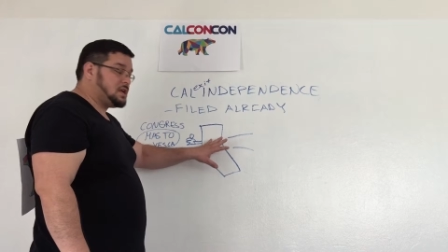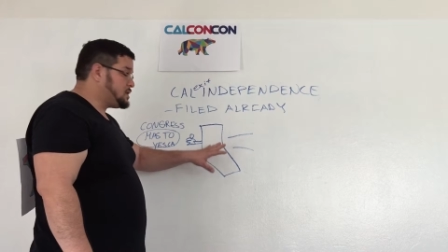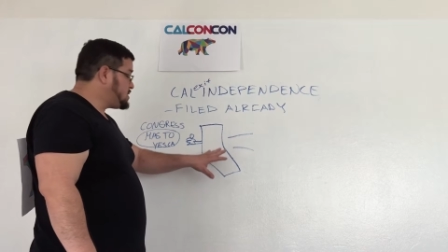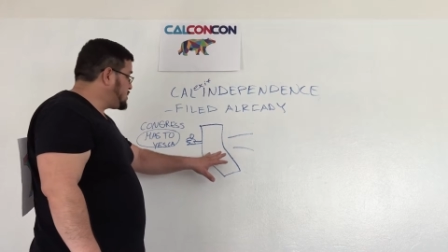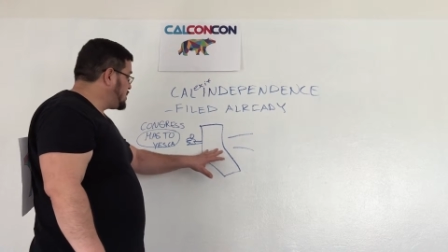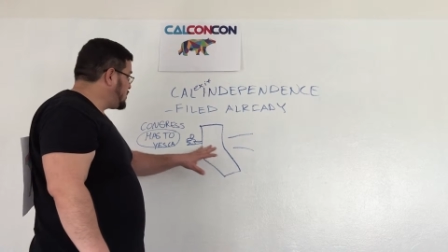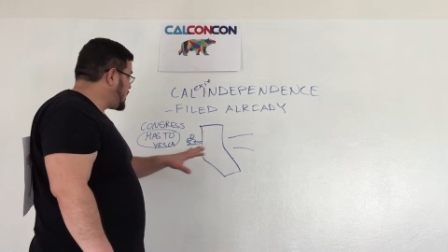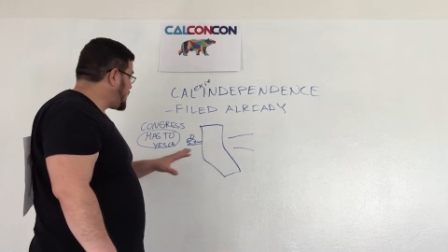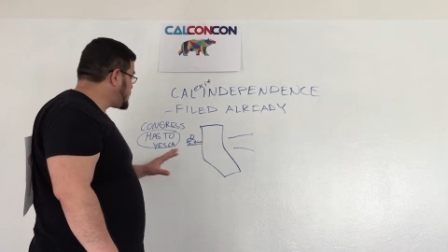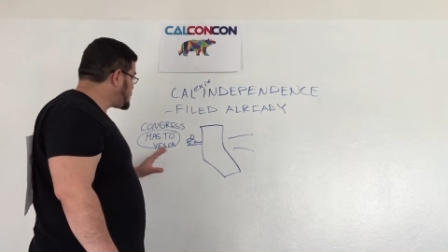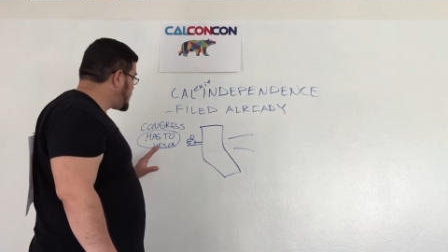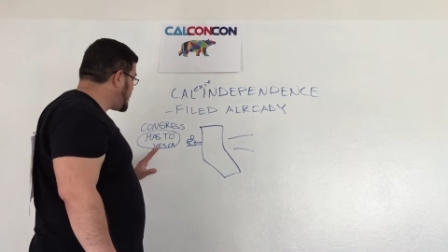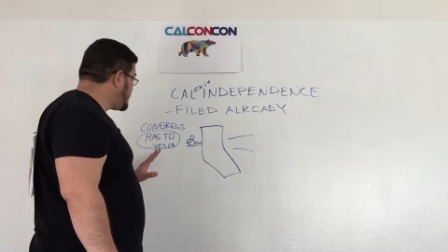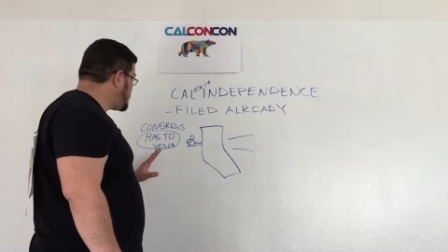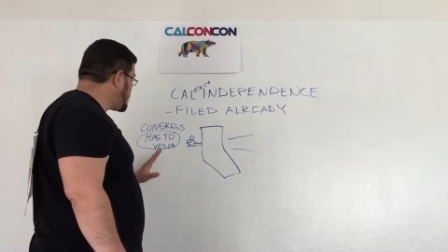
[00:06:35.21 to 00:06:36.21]
it still has
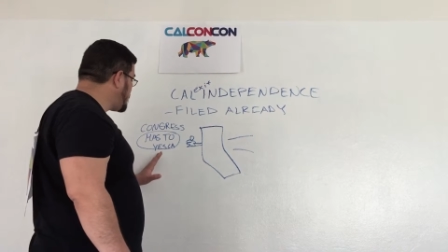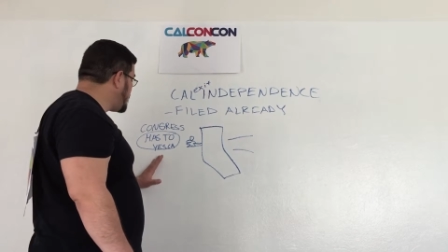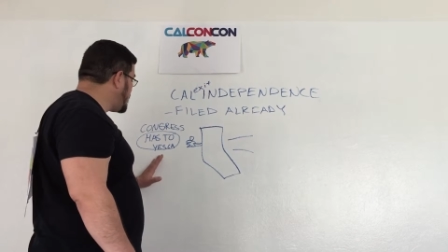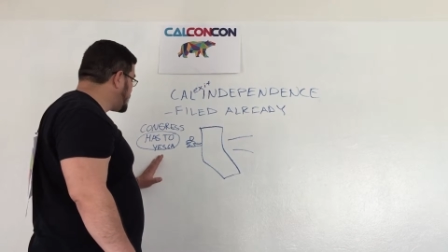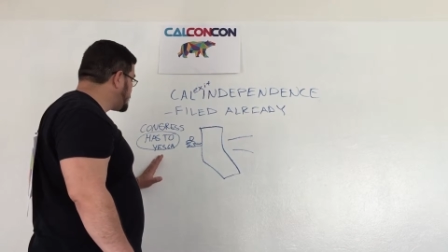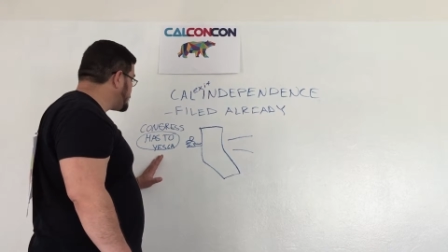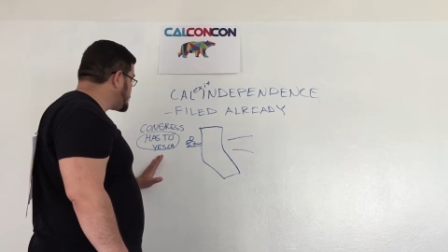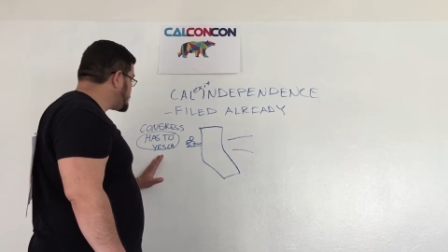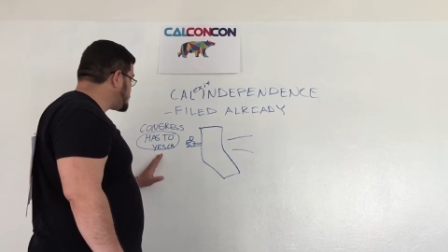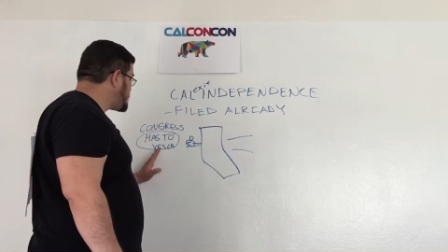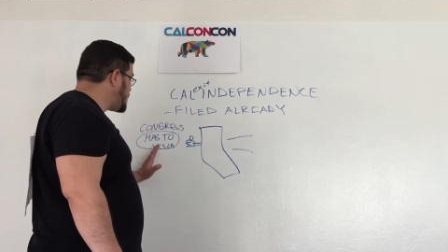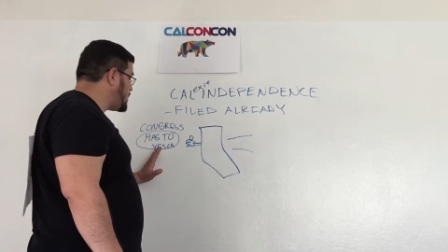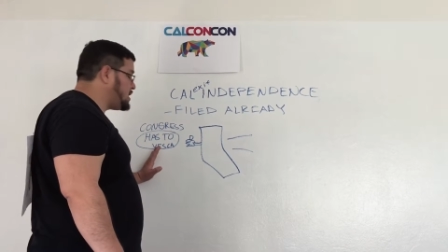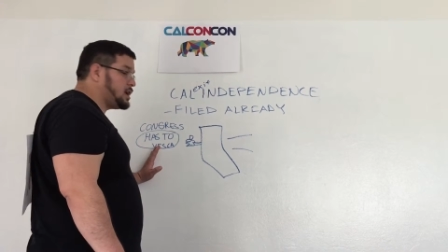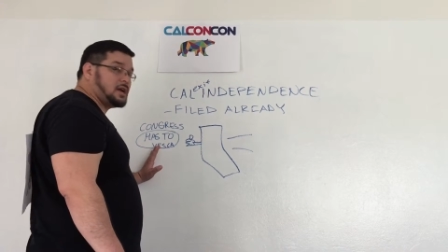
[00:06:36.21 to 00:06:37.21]
to have the Congress
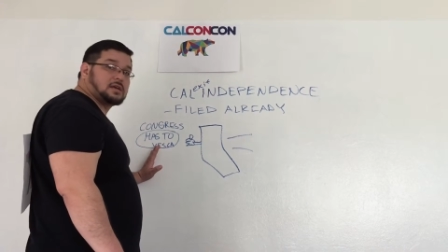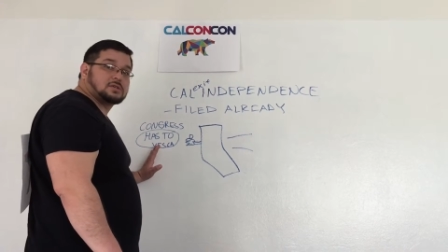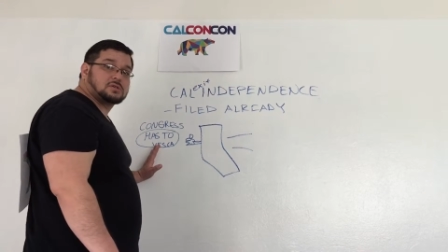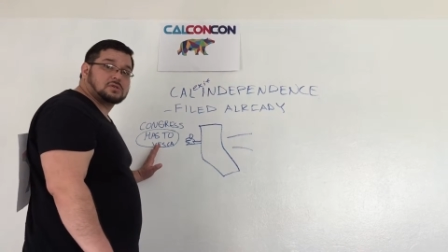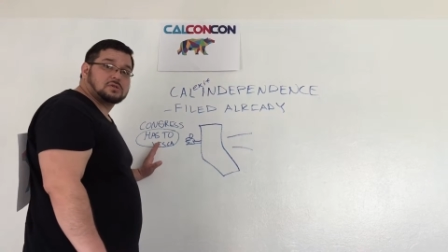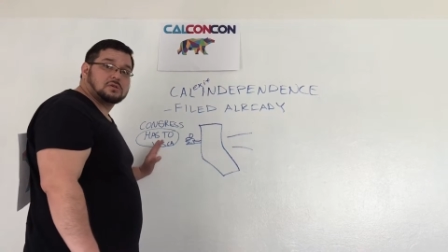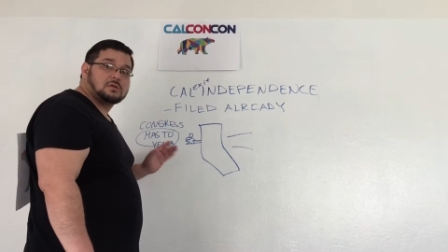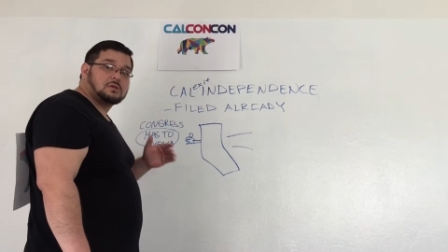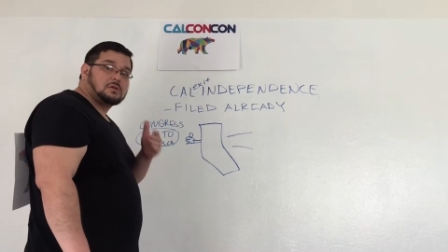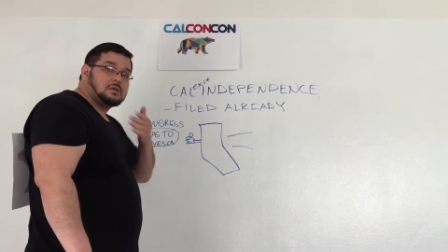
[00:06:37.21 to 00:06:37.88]
say yes.